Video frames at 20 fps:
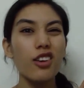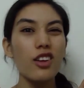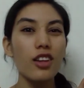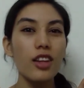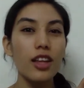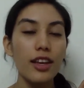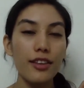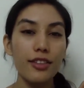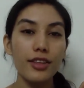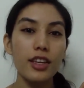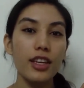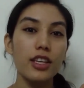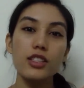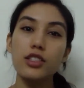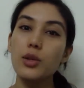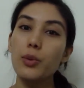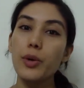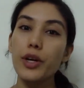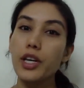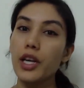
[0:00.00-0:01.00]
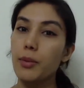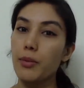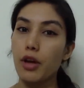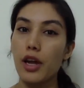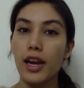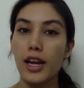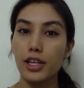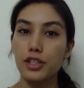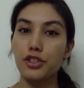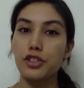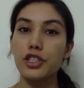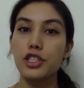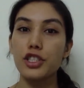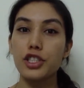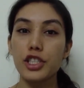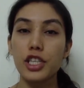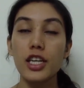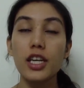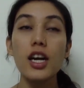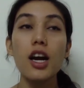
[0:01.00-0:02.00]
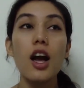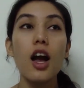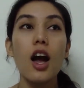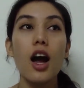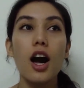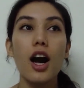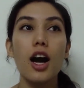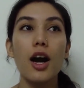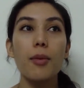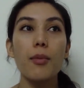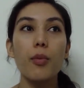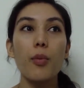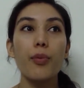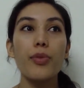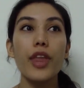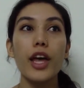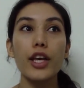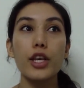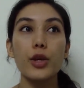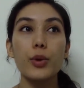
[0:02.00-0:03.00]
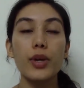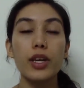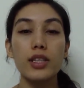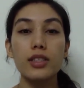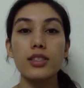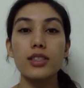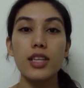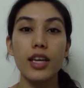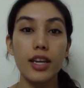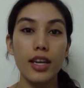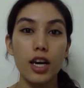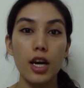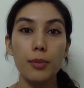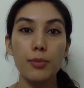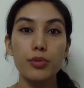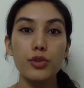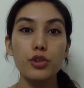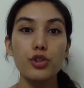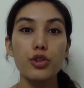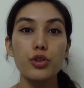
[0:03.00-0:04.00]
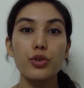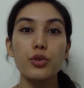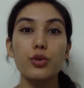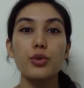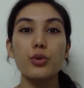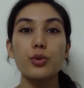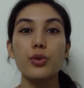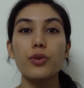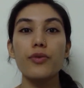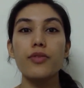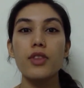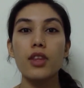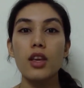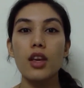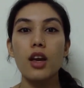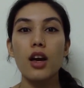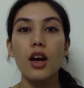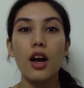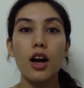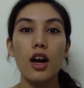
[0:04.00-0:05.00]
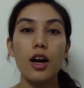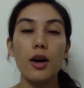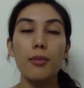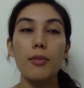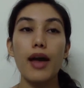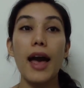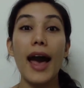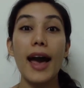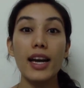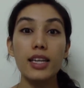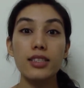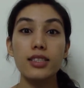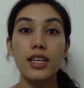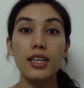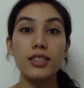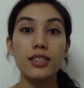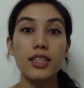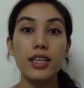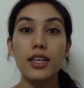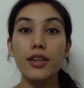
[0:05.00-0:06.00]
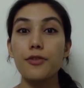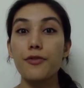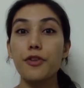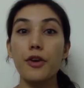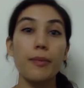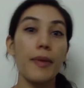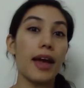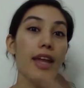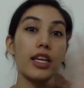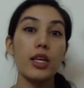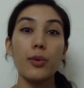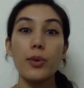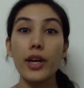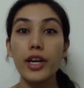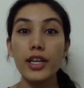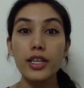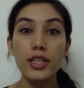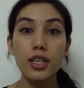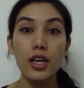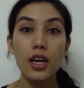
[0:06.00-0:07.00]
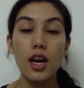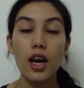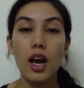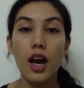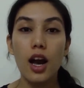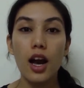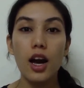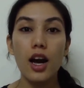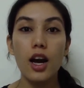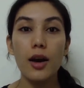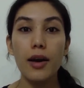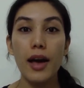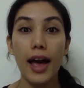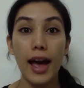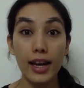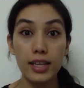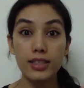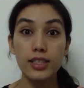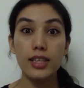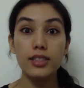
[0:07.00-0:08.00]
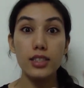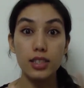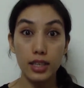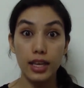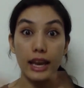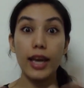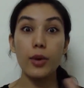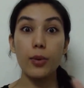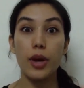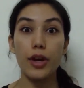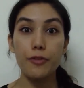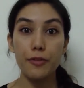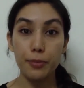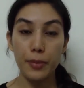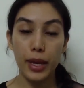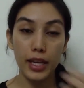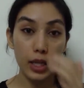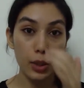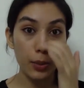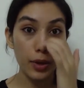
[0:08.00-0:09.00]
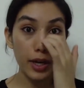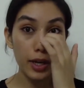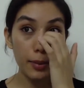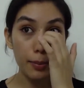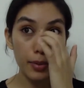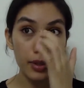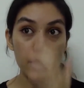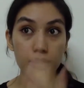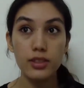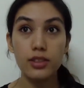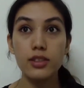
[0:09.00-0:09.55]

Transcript: I think is the word. I'm not actually sure. That you can set up to access it from anywhere. Access the gateway from anywhere, but